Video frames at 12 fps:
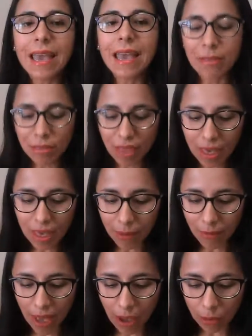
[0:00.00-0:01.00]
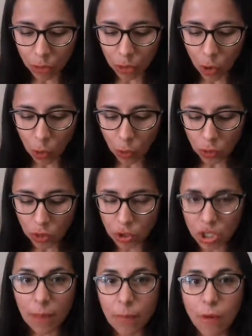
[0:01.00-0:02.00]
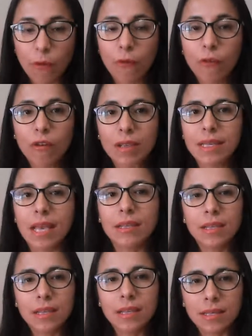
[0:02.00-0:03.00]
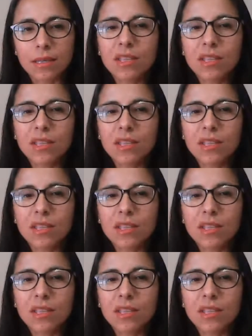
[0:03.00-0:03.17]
and think about those type of sentences.